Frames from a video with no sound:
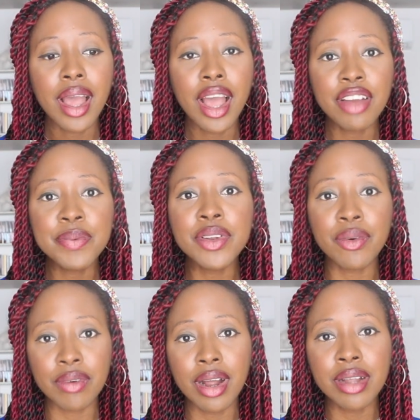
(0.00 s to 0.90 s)
I've been
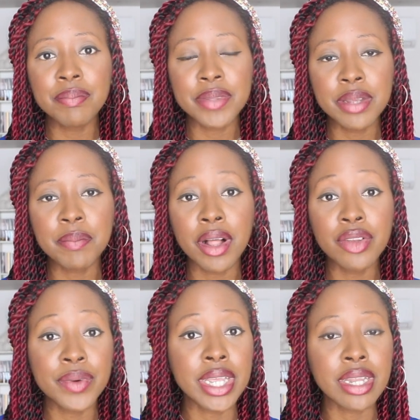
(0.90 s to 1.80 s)
around people
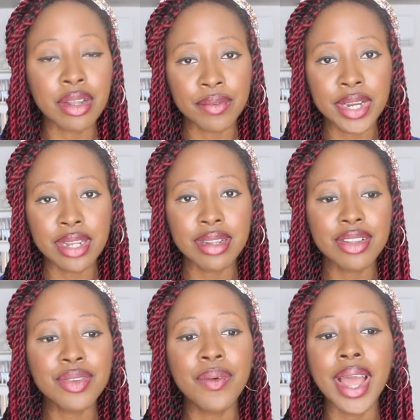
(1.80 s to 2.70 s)
doing it already,
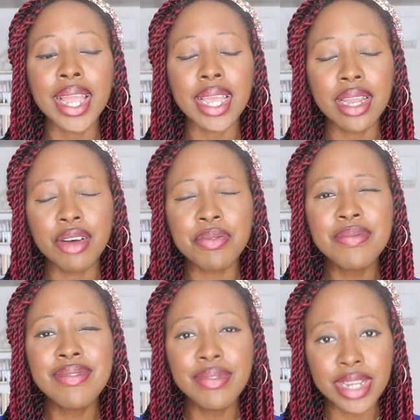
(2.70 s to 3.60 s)
so I kind of
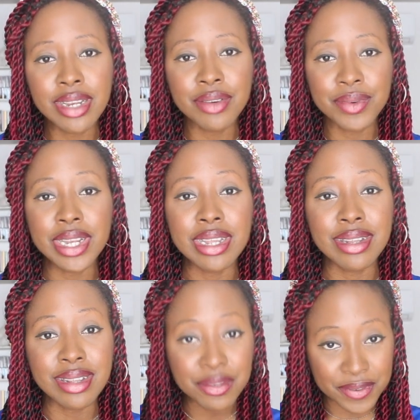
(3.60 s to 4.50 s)
really
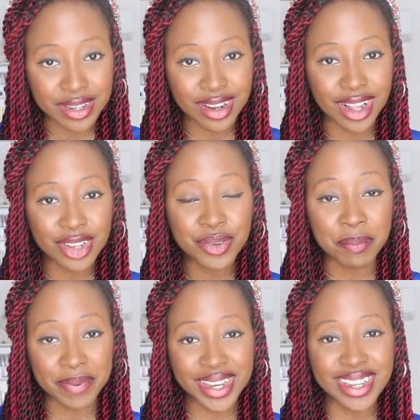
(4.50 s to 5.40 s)
difficult to
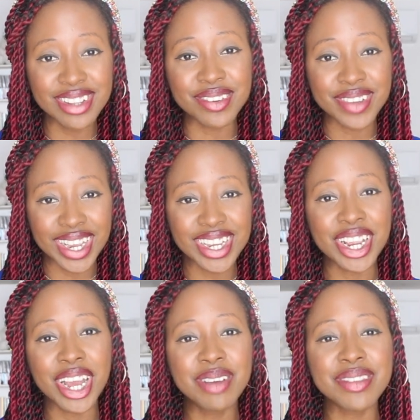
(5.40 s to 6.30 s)
please when it
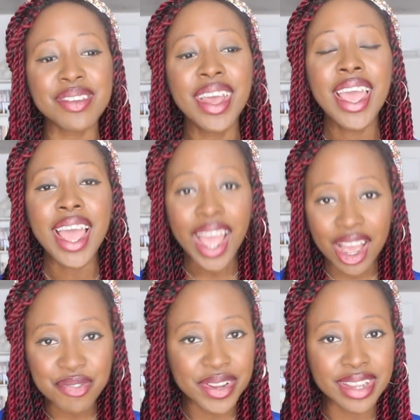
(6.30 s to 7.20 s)
comes to
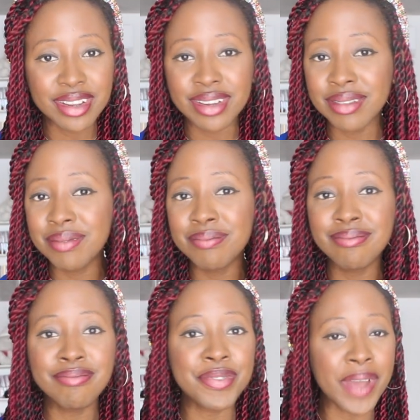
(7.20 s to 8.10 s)

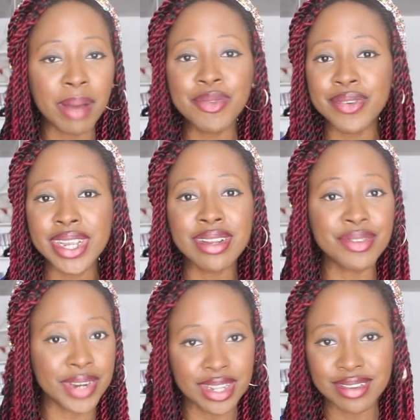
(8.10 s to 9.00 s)
African fabric
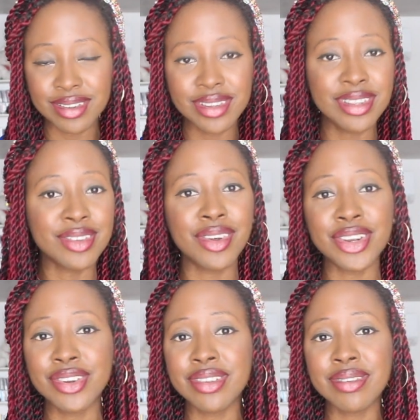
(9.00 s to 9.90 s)
dresses or
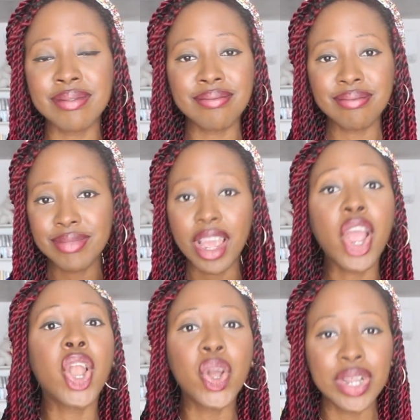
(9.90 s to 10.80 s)
just
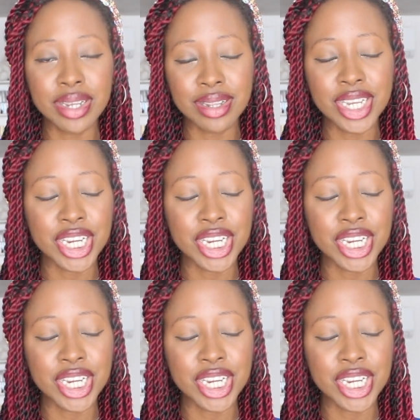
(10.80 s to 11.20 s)
clothing in